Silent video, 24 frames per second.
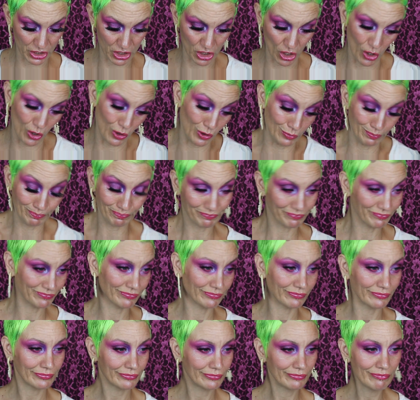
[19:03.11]
So
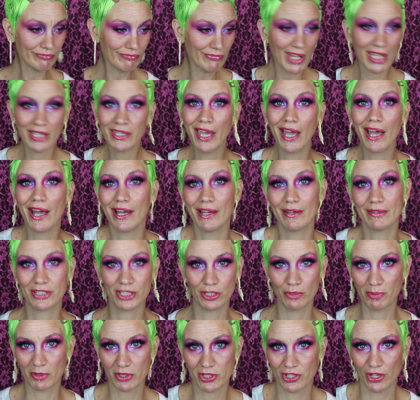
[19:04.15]
yeah,
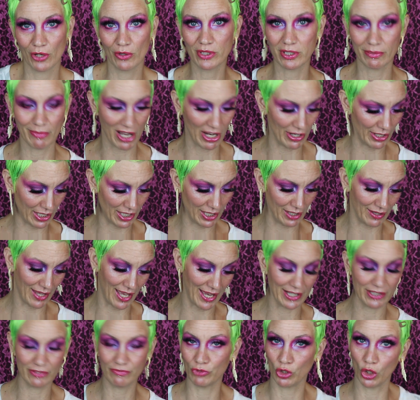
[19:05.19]
super stoked about it.
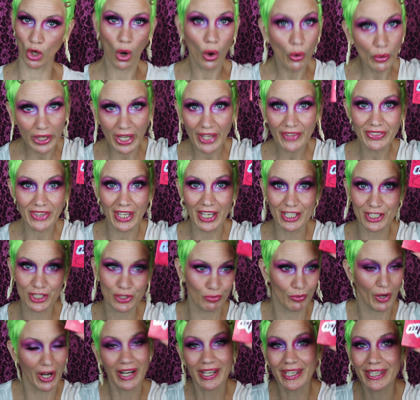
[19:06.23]
Like, go get this.
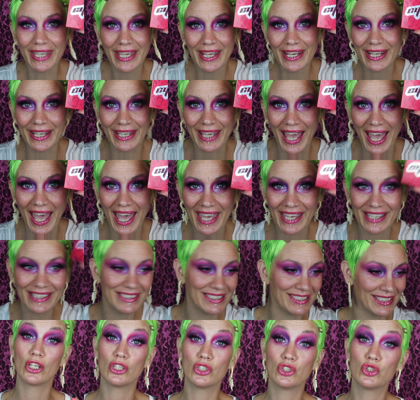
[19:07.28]
Run and get it,
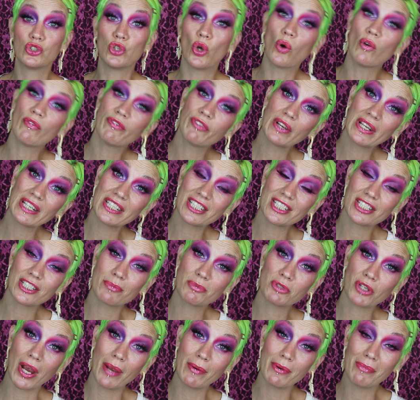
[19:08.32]
guys. Don't forget to
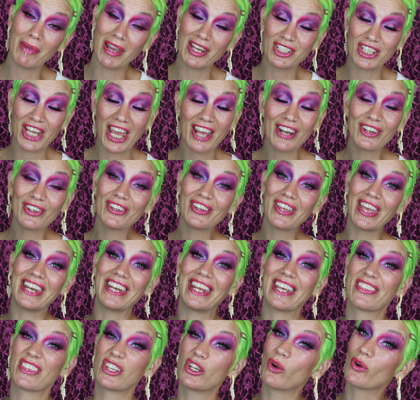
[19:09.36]
subscribe to my channel and
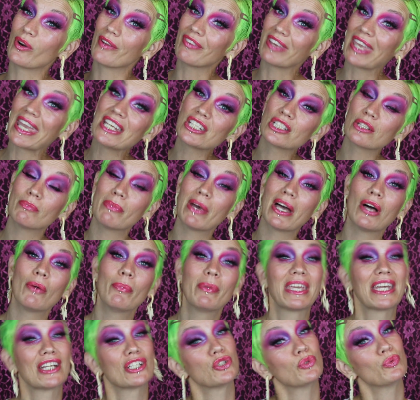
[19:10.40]
hit the notification bell
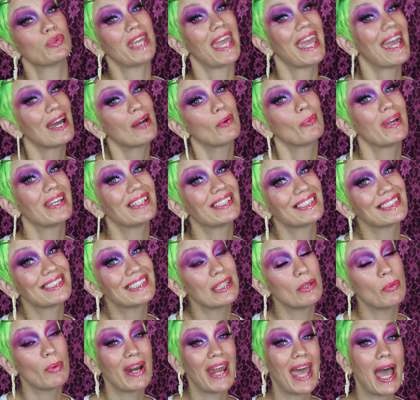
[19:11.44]
because you can't wait to
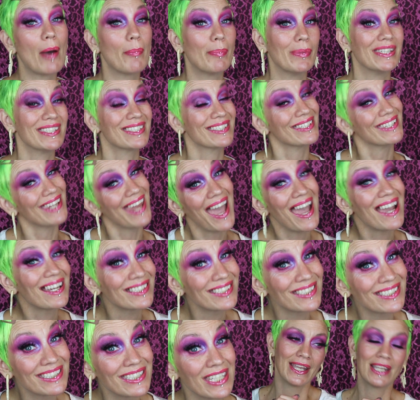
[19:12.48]
see what happens
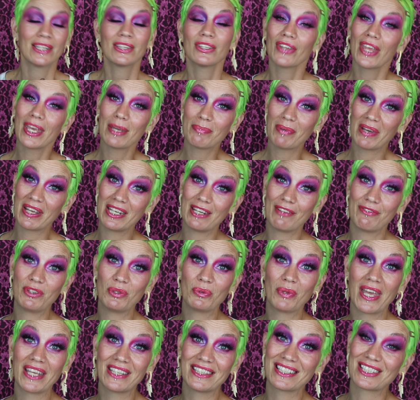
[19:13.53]
next. Hit the like button if
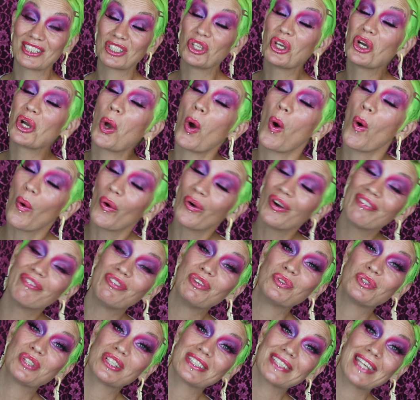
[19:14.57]
you like this look or if
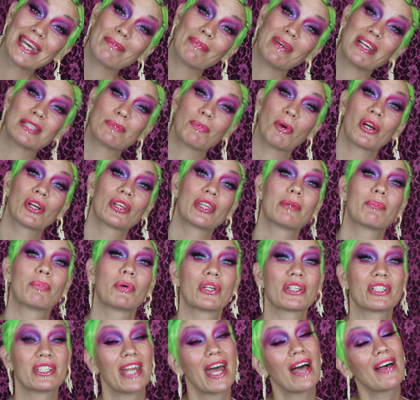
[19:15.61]
you just like my sparkling
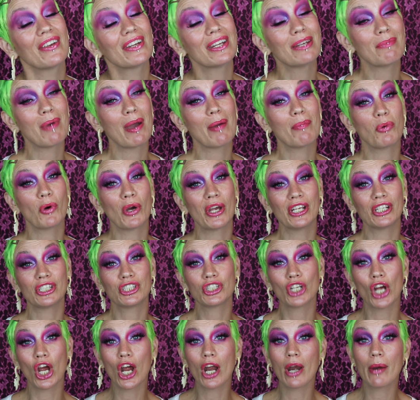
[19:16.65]
personality, my boyish
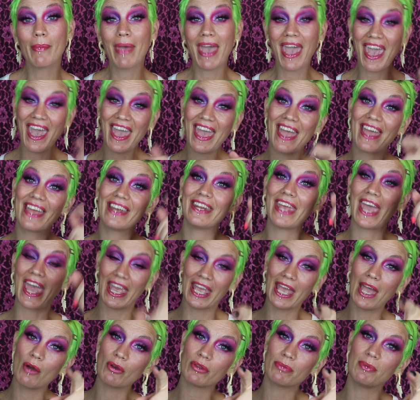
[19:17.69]
charm, and
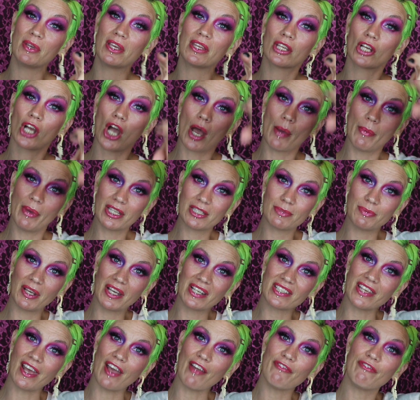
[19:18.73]
hang out with me in the comments
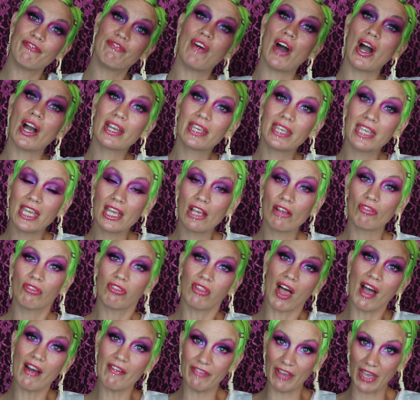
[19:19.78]
because I fucking
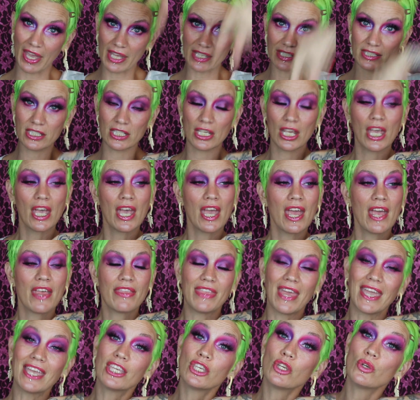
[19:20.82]
love it.
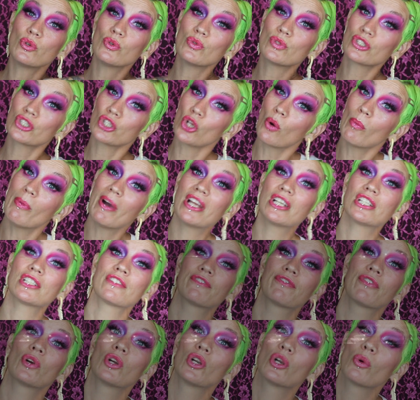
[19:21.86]
Thank you so much
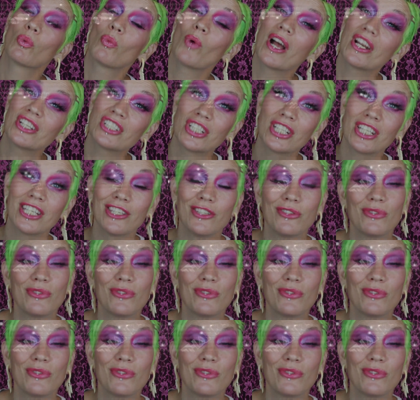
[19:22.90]
for watching.